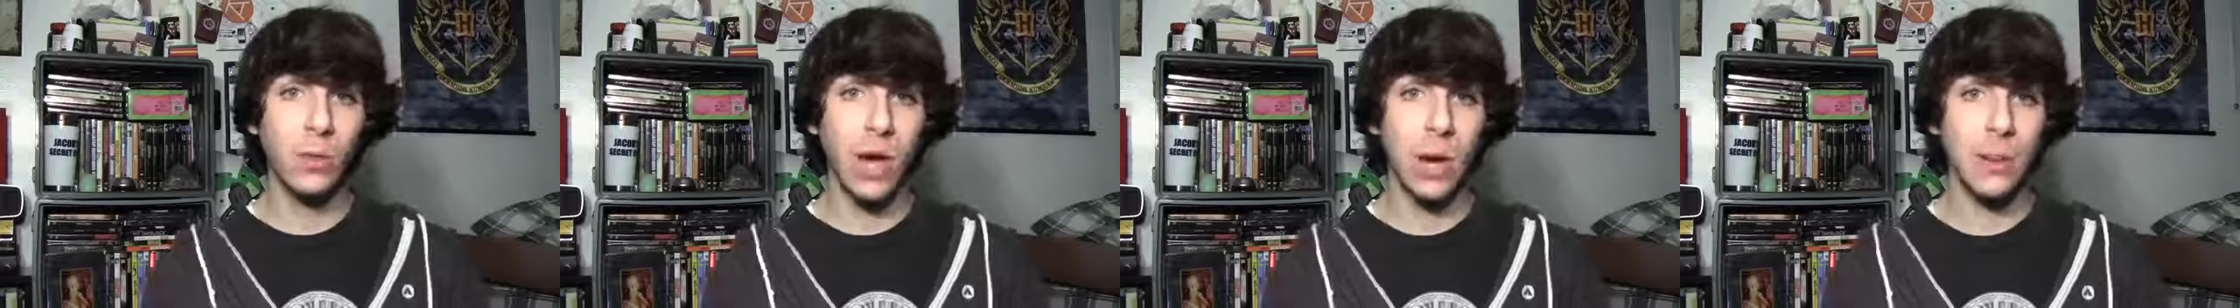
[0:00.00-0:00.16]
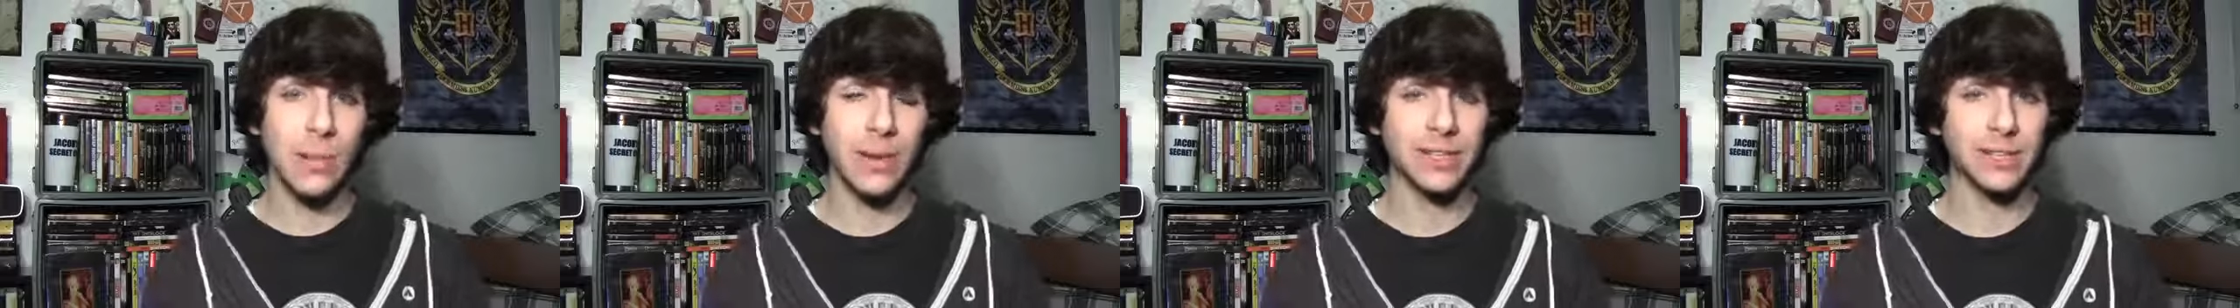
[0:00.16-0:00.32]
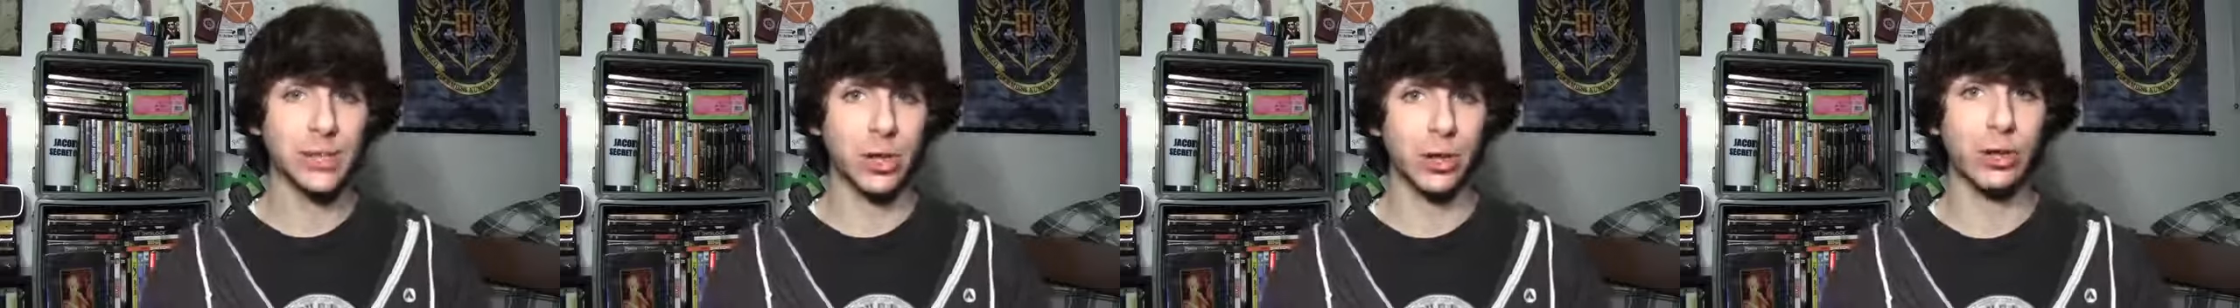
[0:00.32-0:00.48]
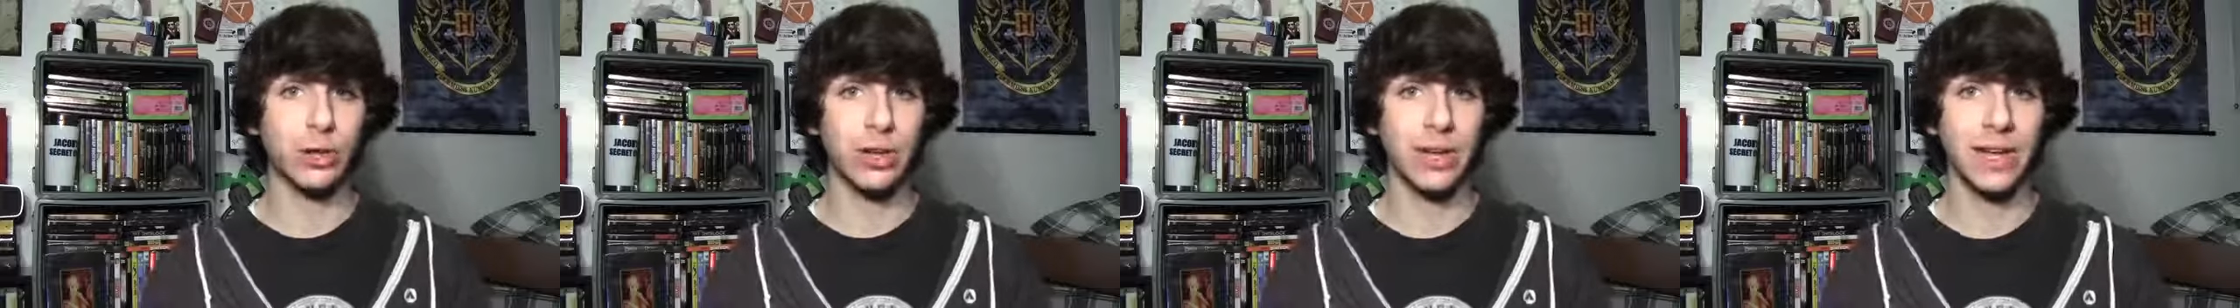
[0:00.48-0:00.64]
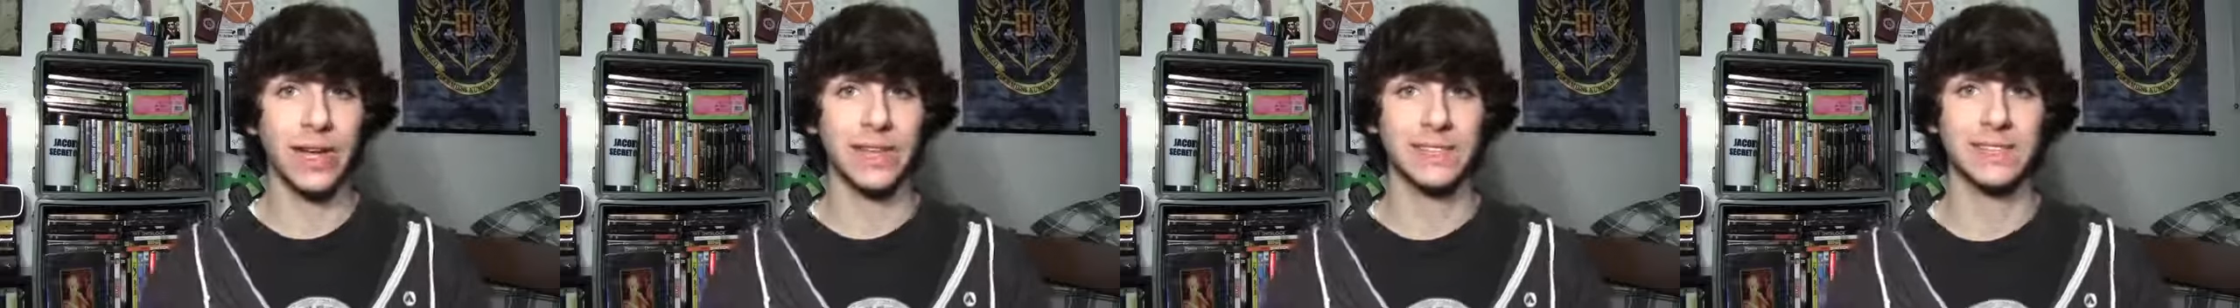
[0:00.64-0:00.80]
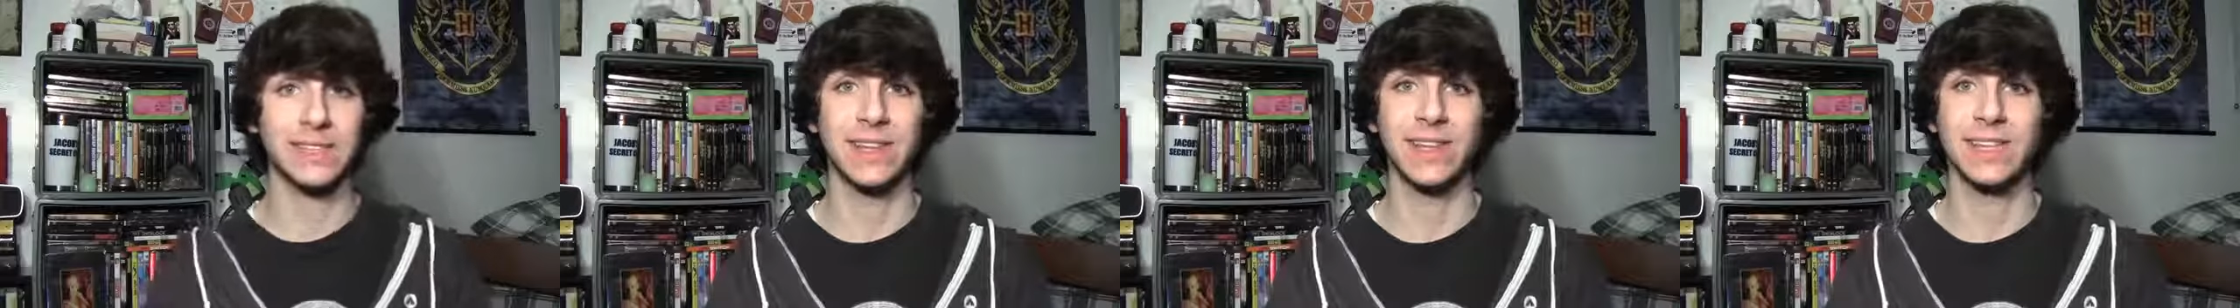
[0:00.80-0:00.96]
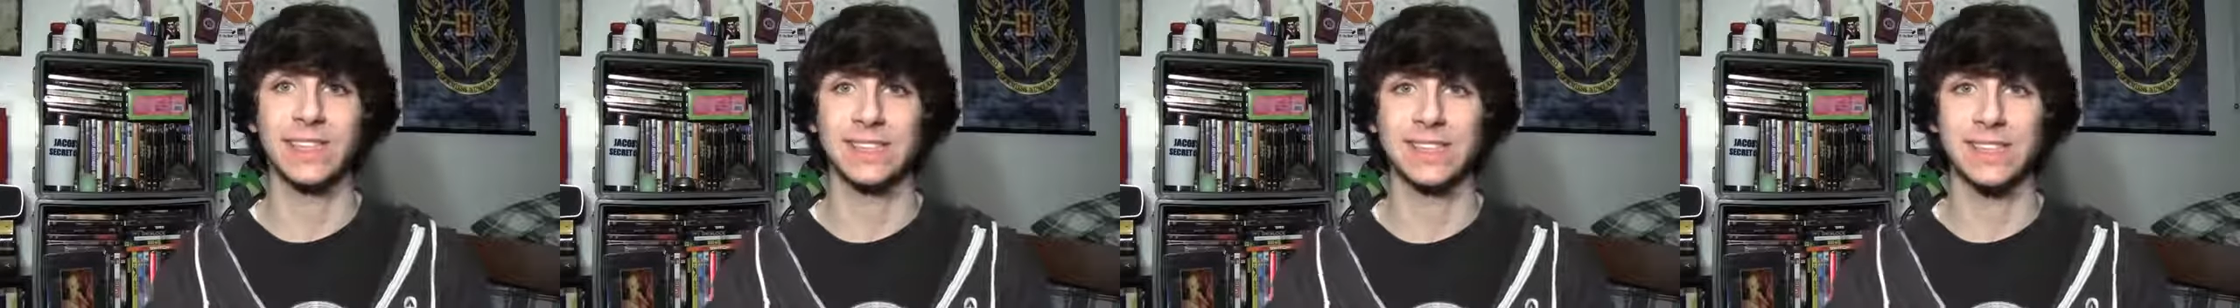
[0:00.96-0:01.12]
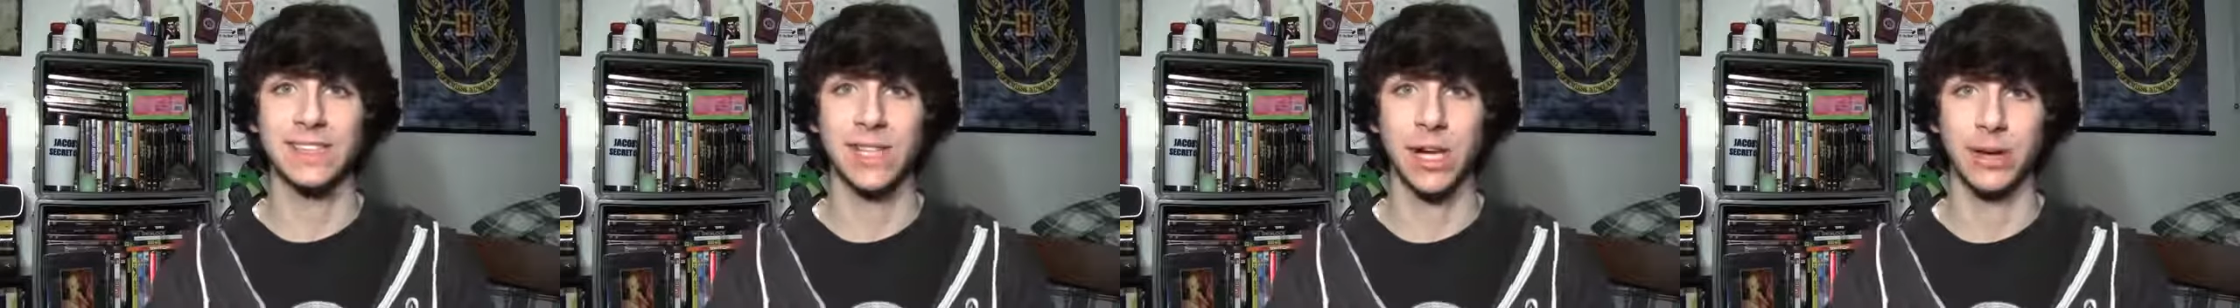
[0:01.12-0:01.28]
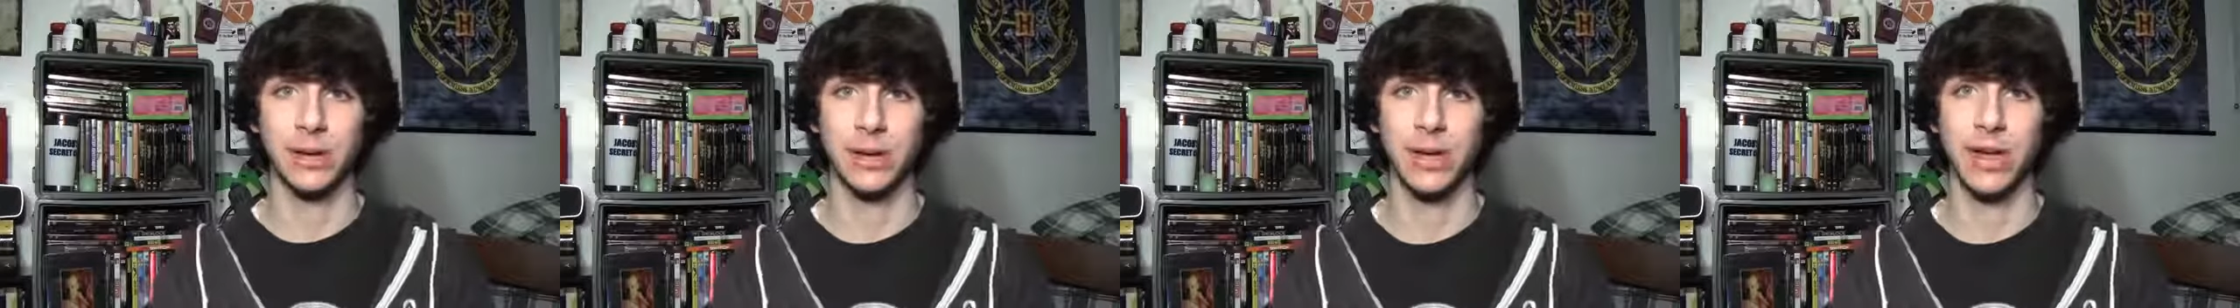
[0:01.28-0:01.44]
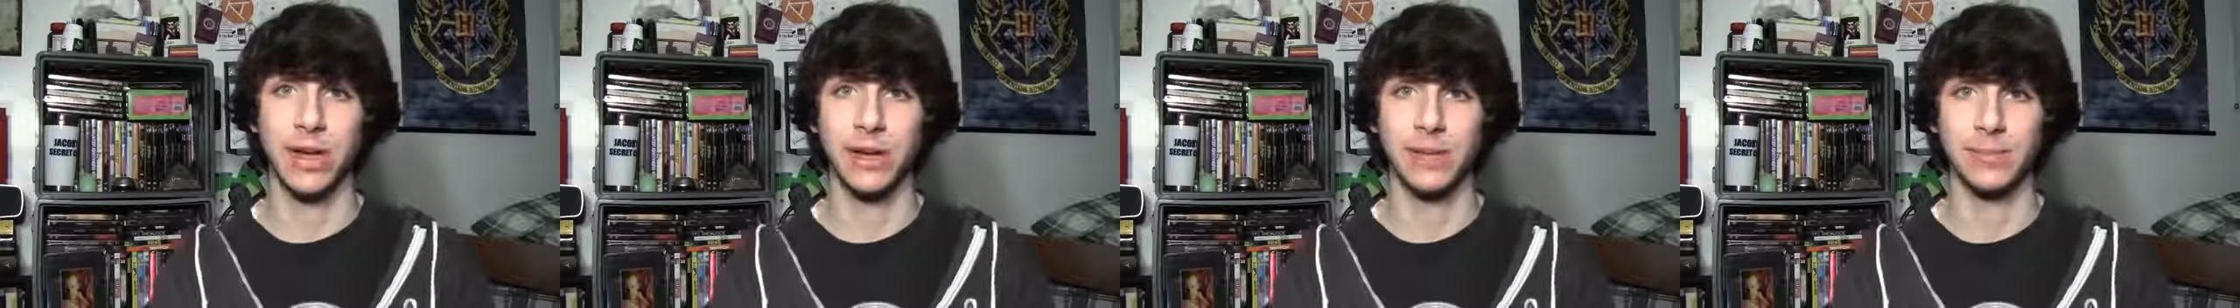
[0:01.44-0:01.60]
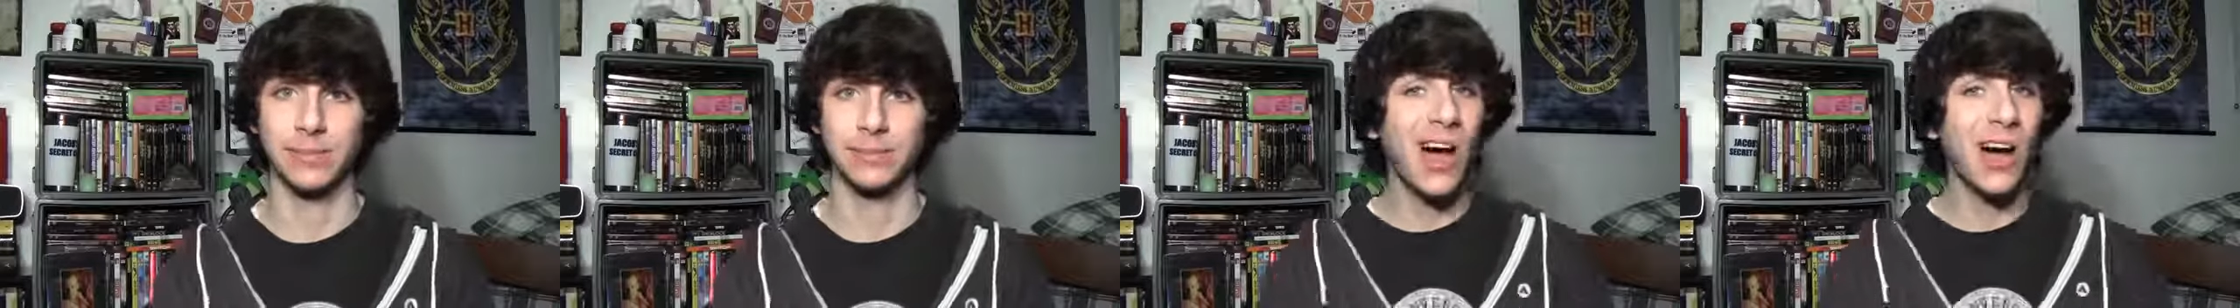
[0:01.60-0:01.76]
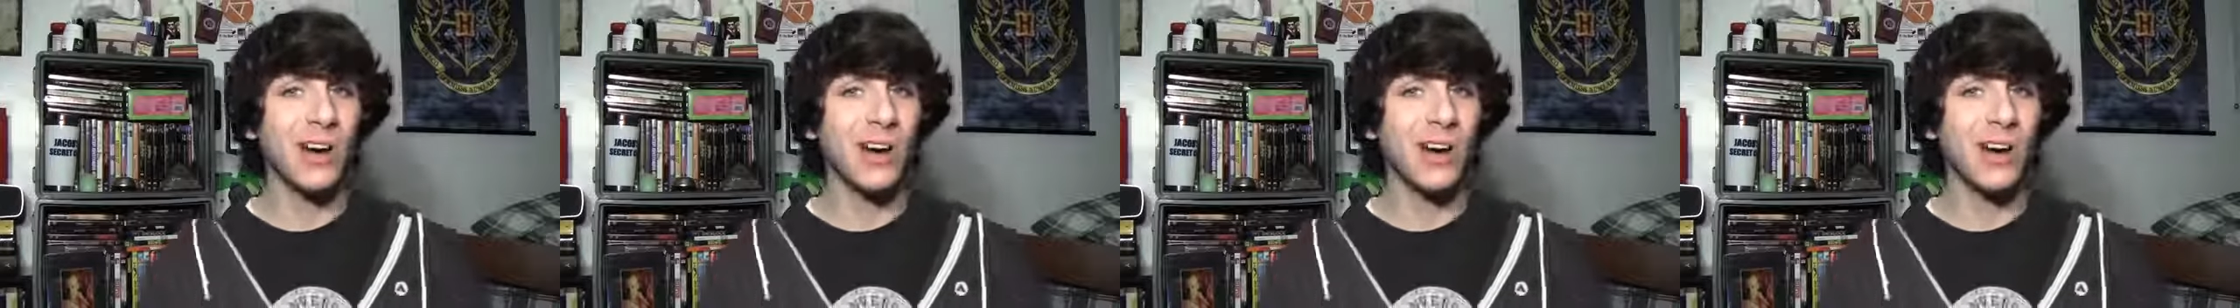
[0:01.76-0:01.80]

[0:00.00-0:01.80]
web as early as this Sunday.